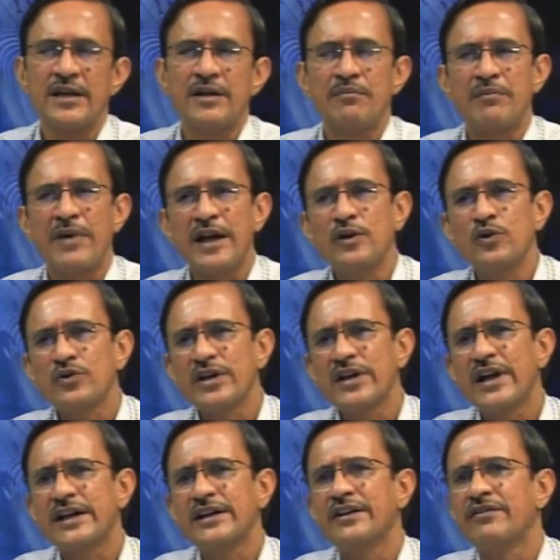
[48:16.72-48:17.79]
by looking
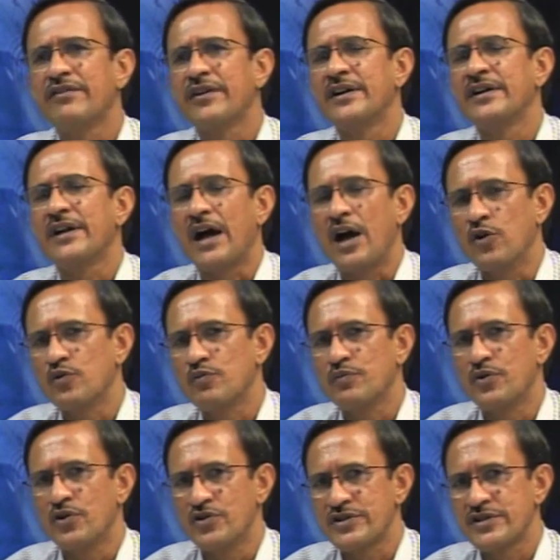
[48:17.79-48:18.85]
at different
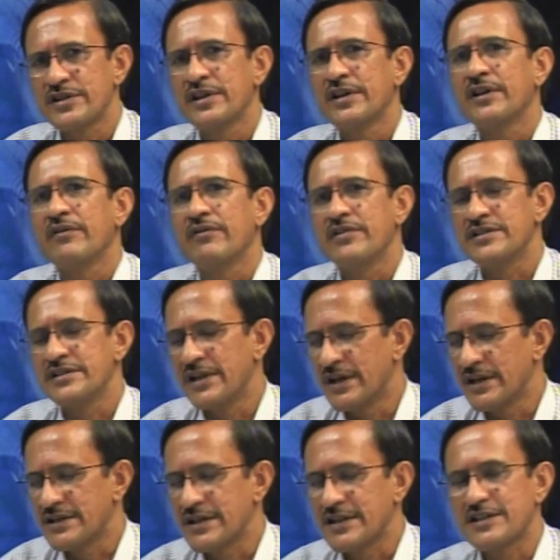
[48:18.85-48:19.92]
outputs which the
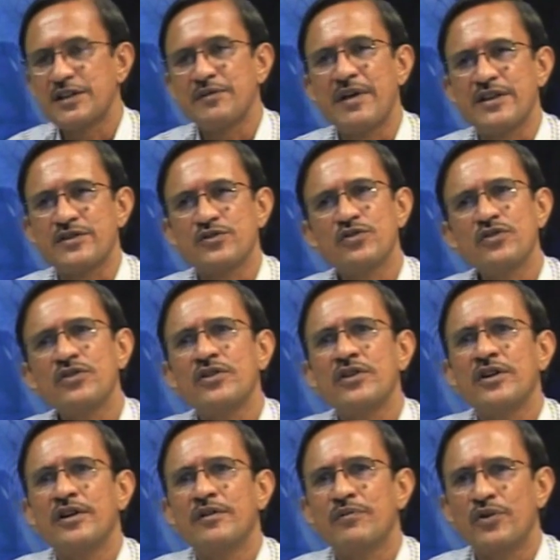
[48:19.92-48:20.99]
system has to
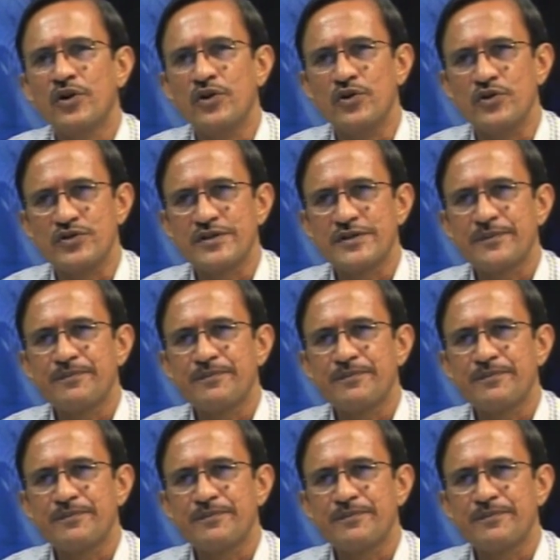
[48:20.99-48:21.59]
produce.